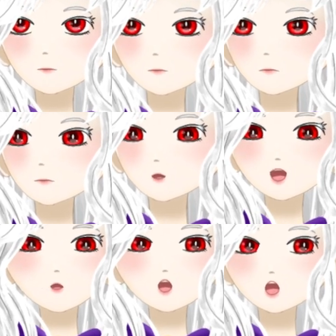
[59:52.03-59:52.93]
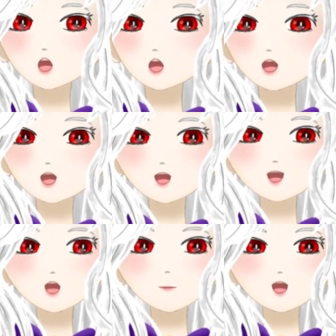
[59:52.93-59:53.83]
you know, it's mature,
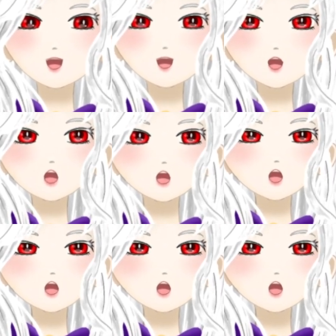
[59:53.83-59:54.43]
but it